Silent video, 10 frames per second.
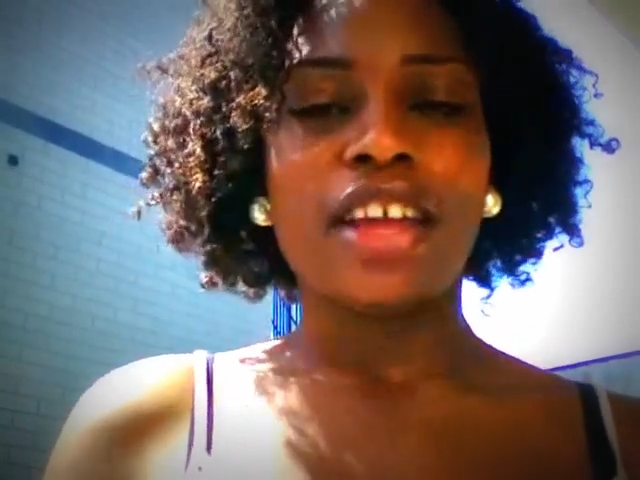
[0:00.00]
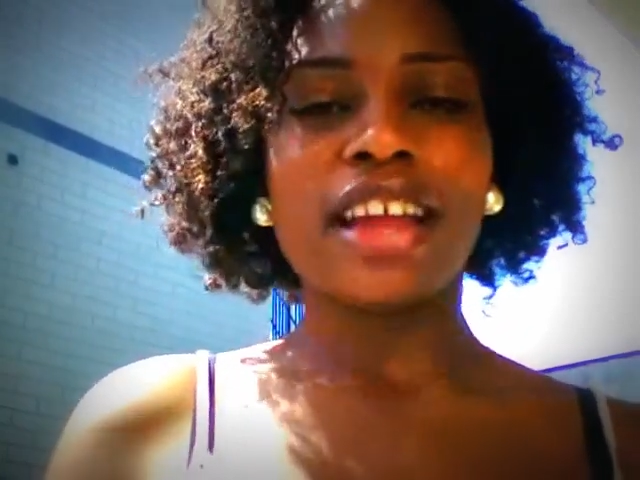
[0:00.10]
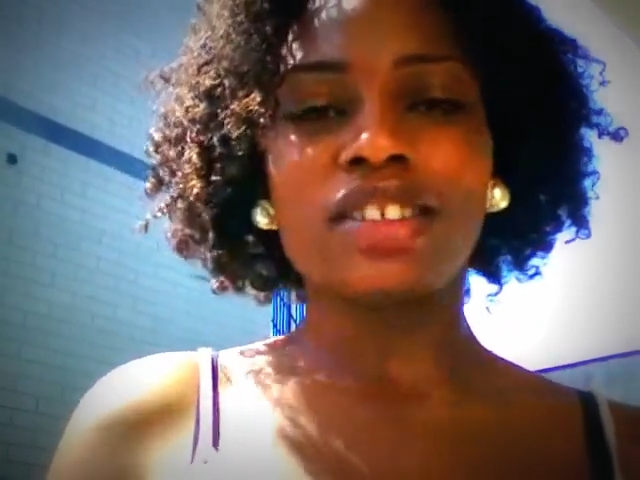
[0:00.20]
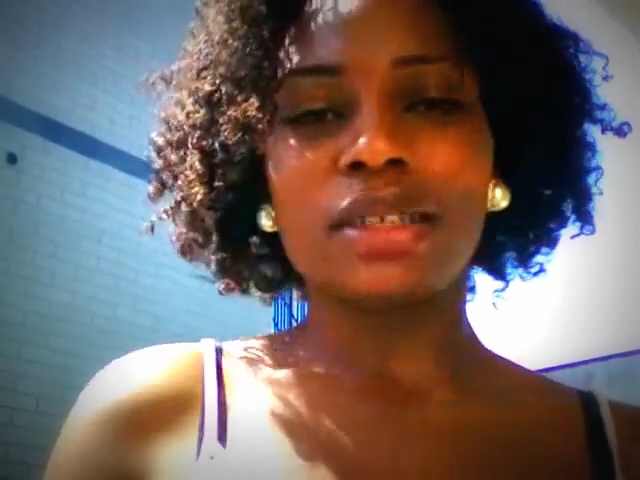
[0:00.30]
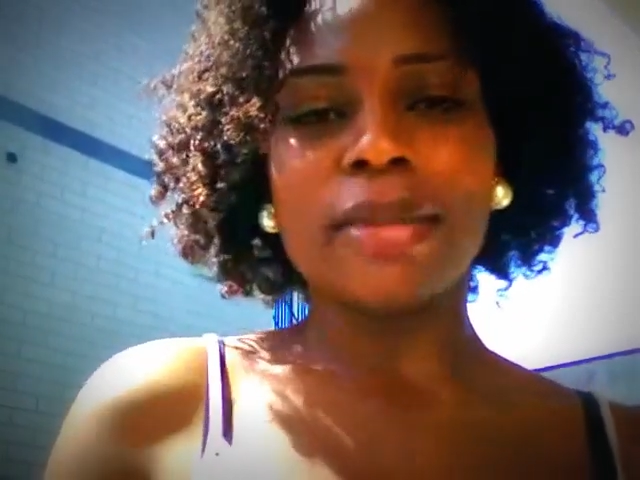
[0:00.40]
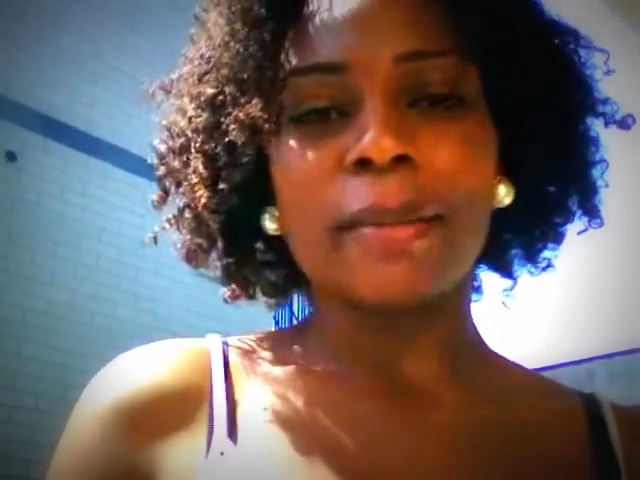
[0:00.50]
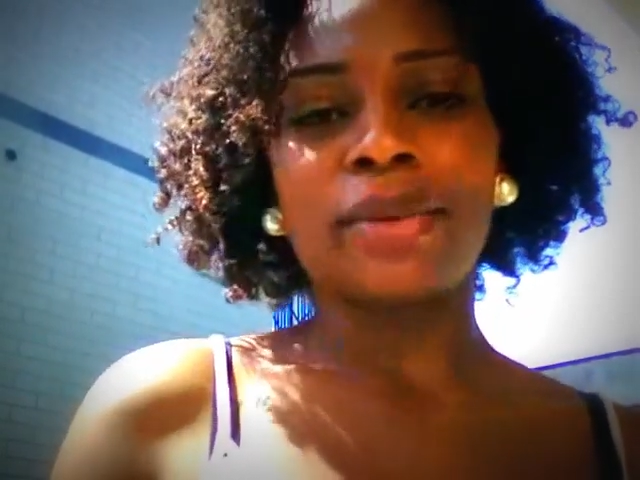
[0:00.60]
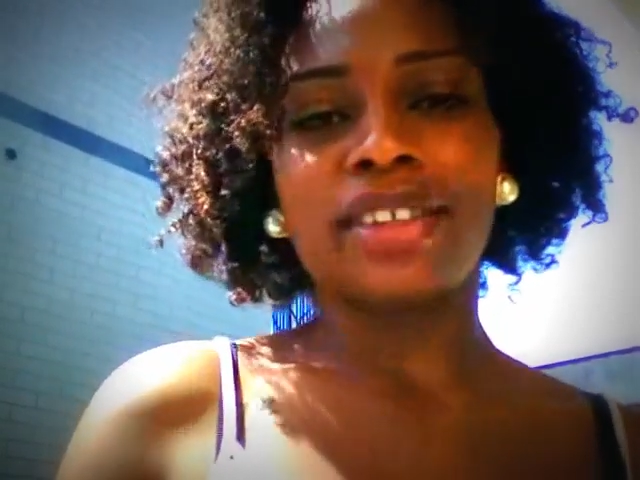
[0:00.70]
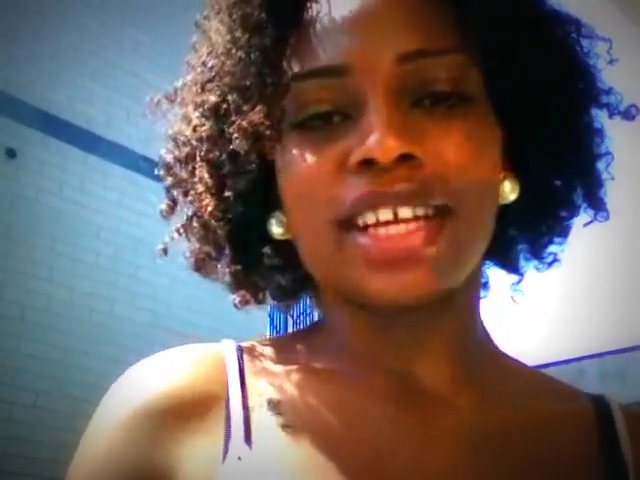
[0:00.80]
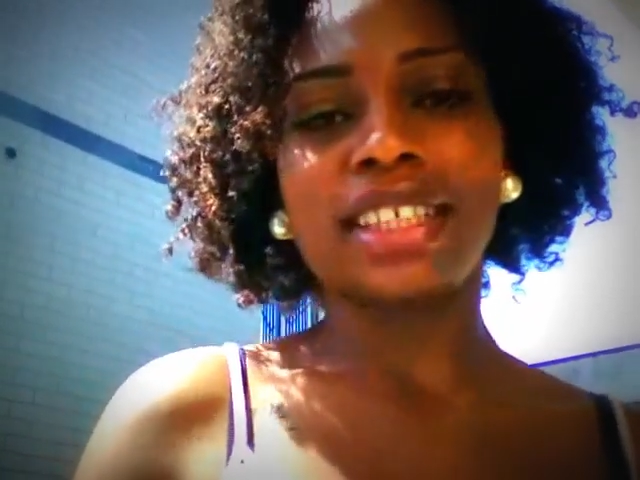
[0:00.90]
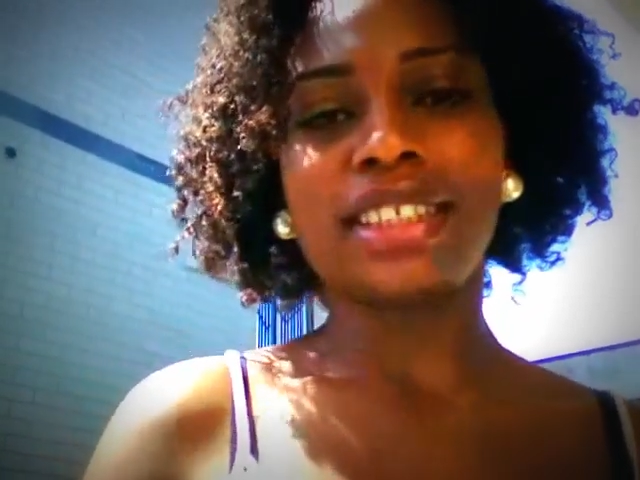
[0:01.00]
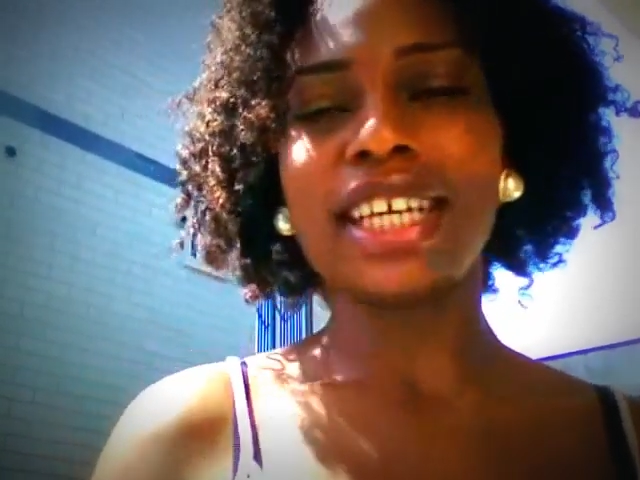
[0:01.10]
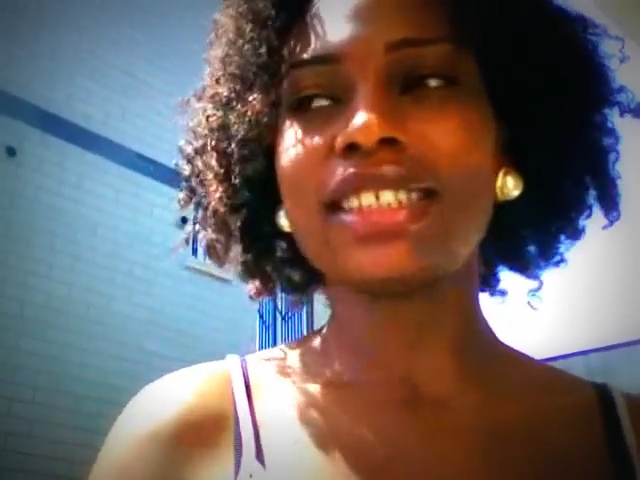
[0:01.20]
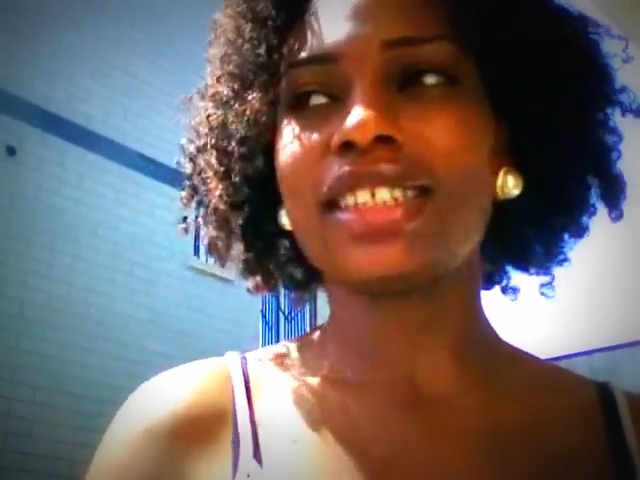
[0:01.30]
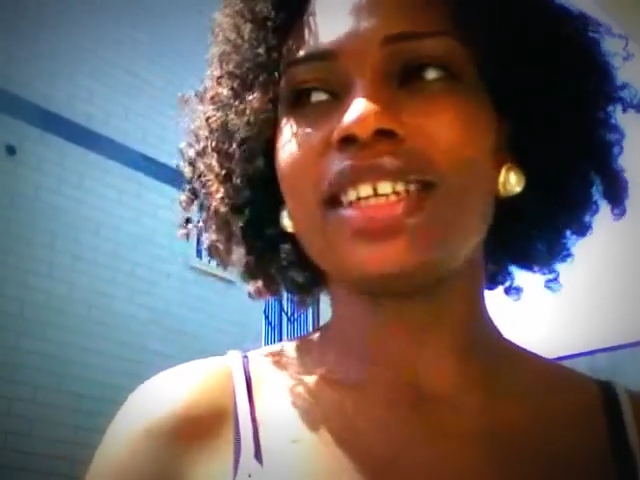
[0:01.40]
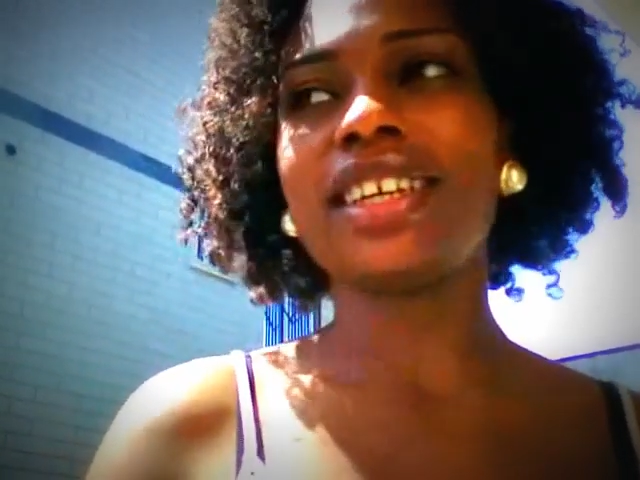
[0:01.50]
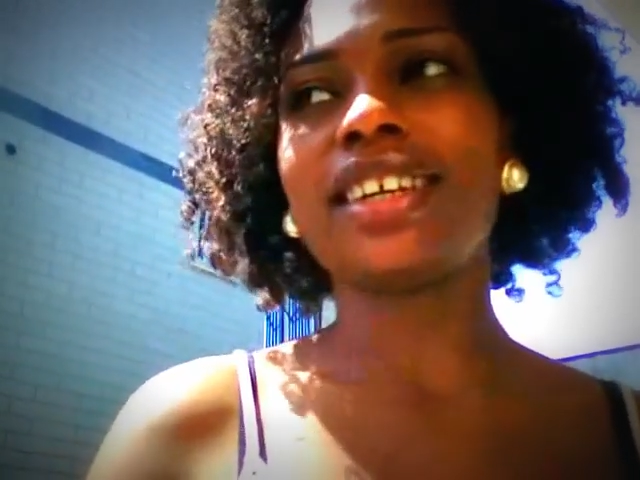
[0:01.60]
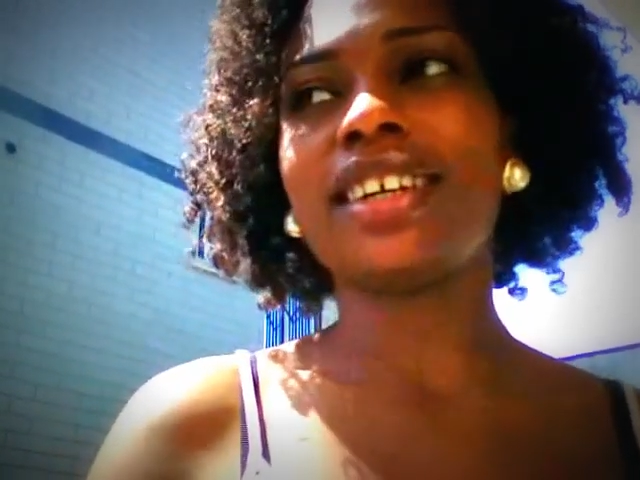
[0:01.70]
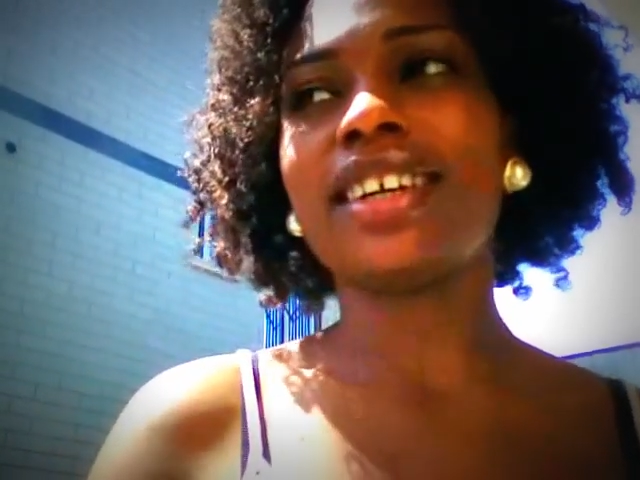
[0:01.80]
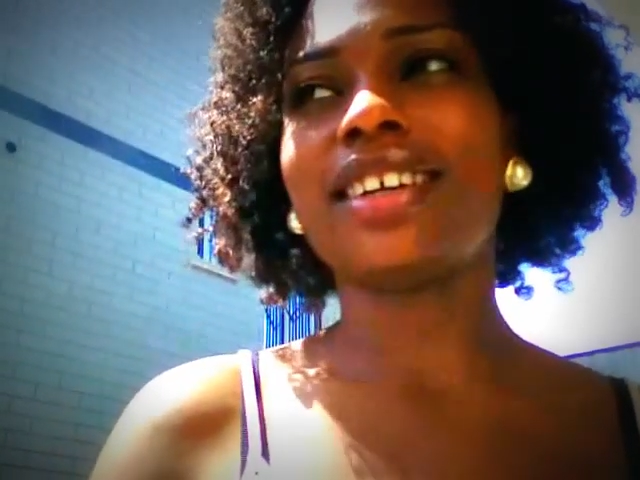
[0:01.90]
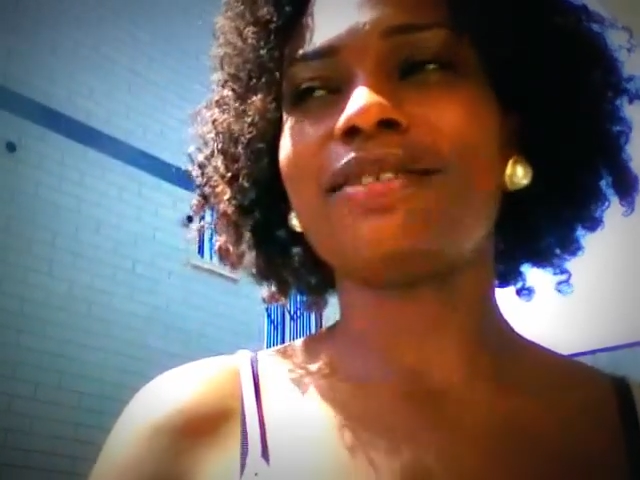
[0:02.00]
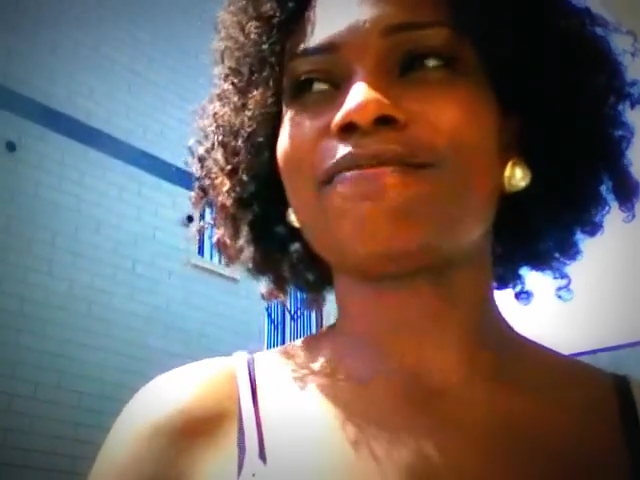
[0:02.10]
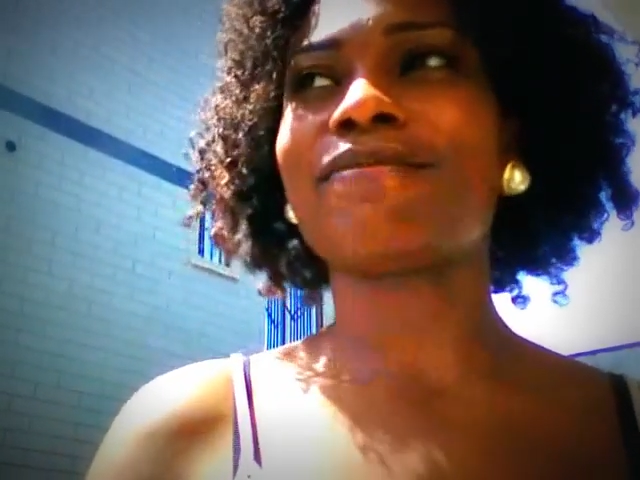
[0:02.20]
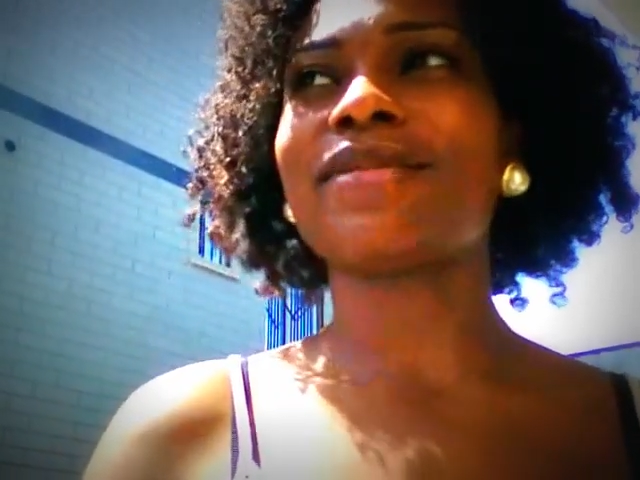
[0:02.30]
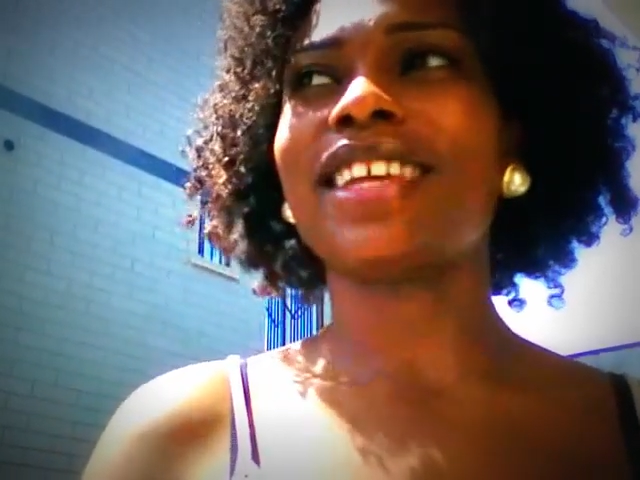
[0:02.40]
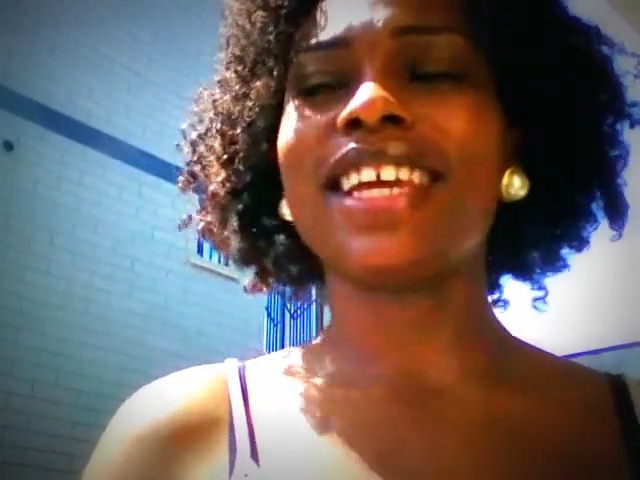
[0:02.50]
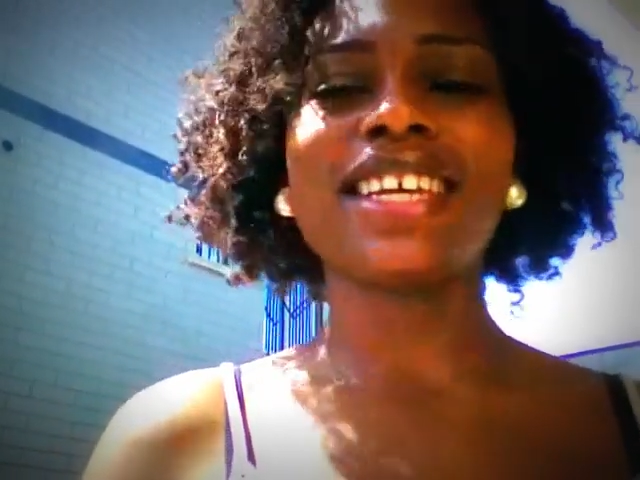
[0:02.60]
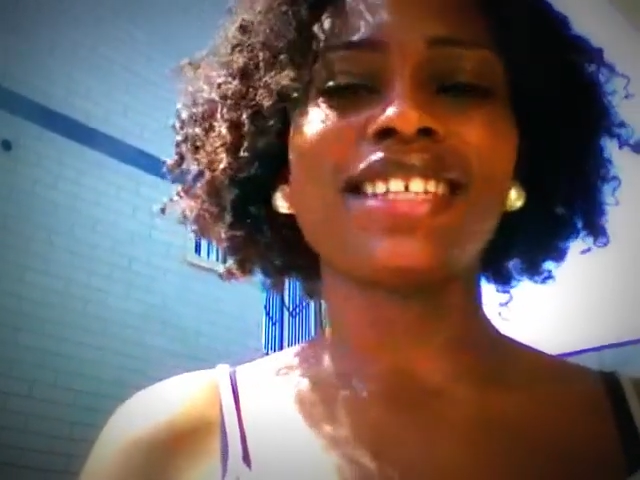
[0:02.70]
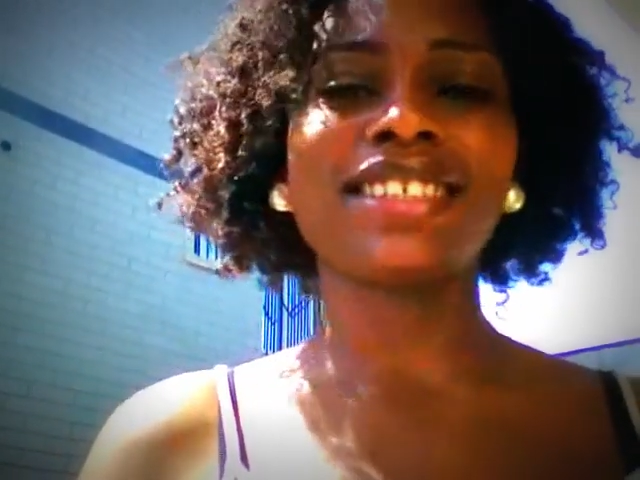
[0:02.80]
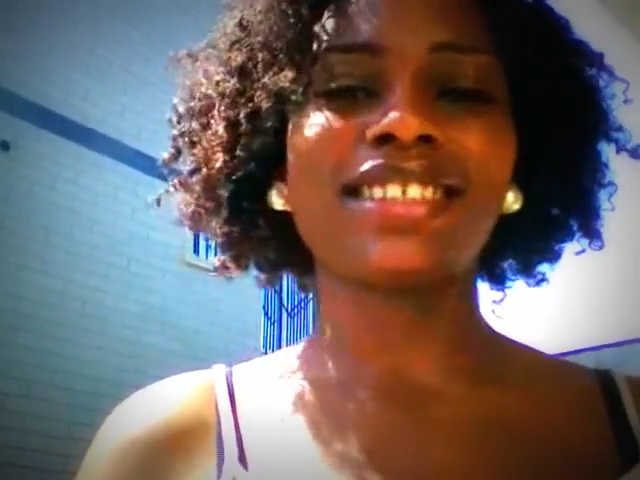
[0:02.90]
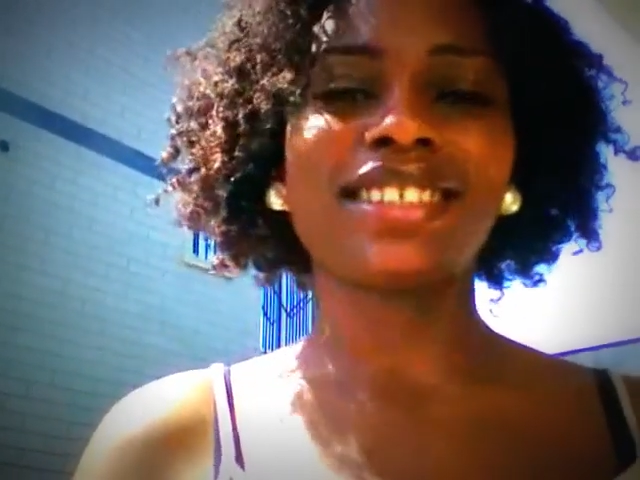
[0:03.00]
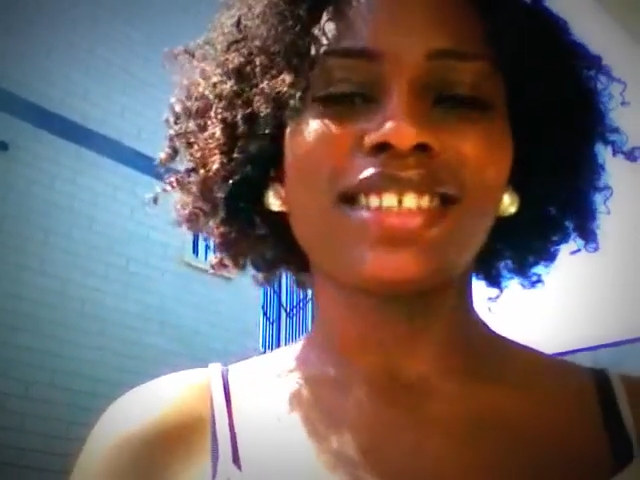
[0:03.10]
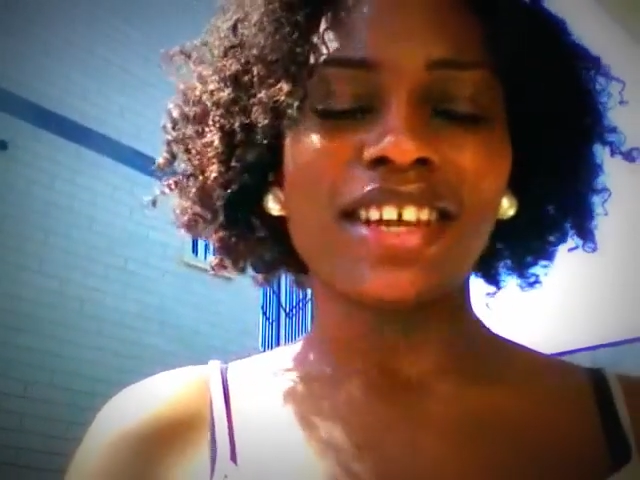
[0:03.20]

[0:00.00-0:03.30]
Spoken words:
You have to remember that Tanzania is,